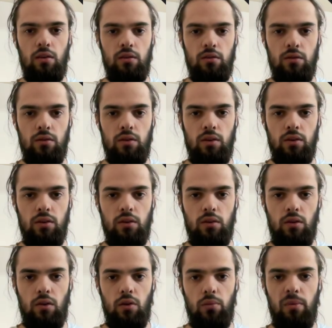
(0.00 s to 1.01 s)
Sorry,
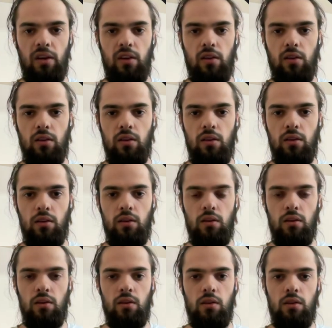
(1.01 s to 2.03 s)
callback.
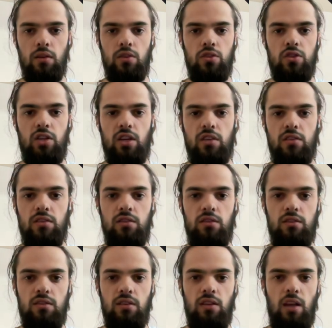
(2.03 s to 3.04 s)
Just
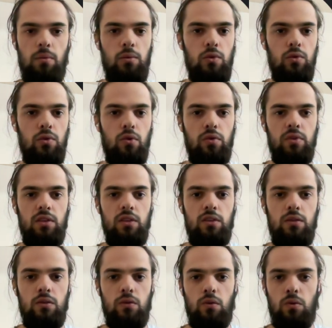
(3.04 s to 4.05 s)
the name, you don't need
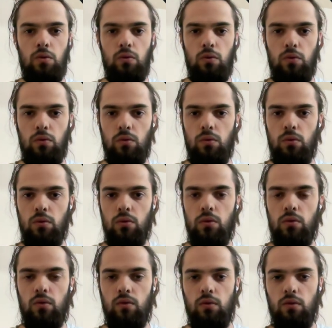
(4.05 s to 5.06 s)
to
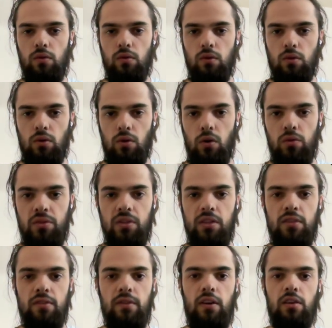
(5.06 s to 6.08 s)
call
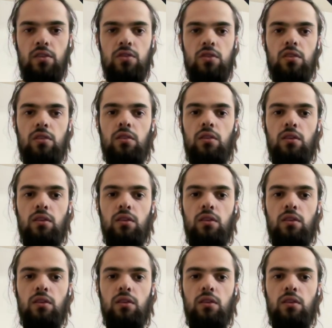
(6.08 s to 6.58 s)
this function.